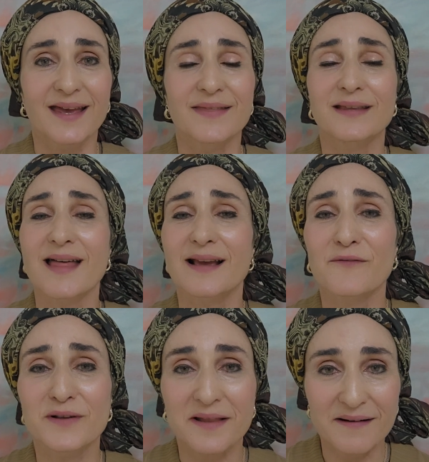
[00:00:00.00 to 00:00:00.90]
the lack
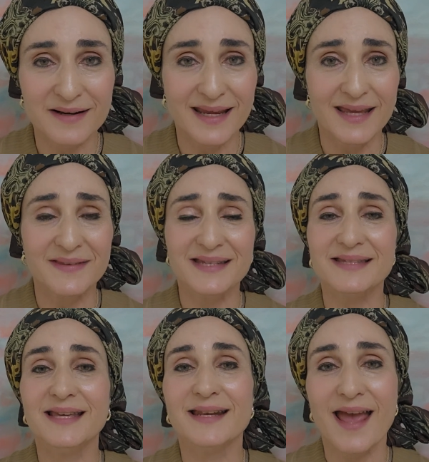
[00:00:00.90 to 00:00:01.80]
of clarity, the
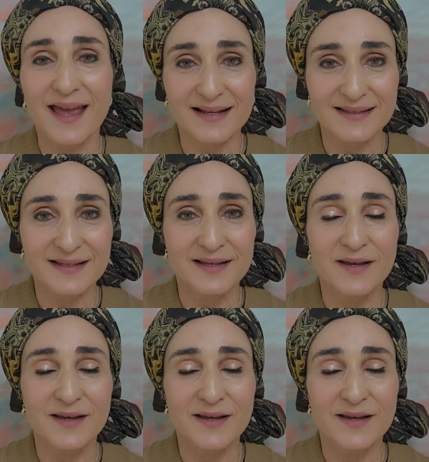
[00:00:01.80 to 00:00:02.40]
disconnect,